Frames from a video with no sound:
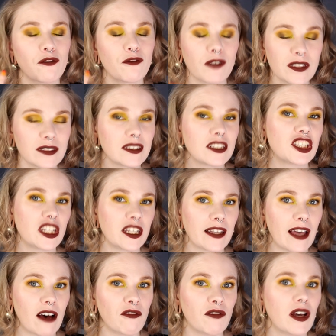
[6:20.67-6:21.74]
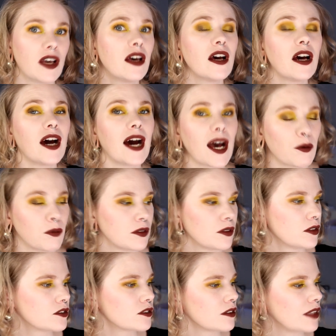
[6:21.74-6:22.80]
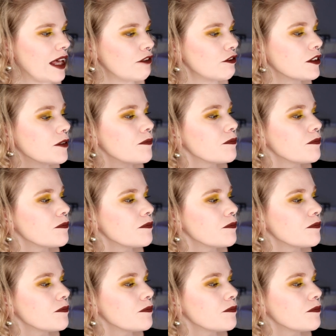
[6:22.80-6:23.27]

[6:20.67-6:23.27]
things that she love, I will also love.